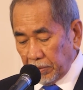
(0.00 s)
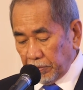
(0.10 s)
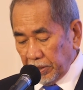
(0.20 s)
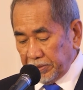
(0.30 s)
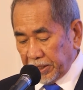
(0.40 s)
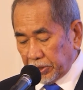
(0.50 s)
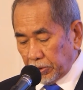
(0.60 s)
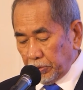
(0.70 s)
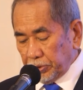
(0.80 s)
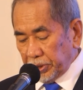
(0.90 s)
will be
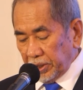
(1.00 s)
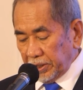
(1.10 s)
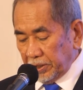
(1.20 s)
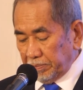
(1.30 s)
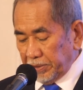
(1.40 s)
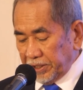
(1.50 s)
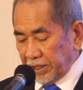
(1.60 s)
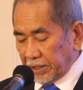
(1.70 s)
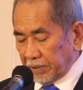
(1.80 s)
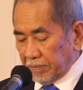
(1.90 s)
crucial in
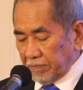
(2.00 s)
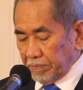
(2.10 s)
building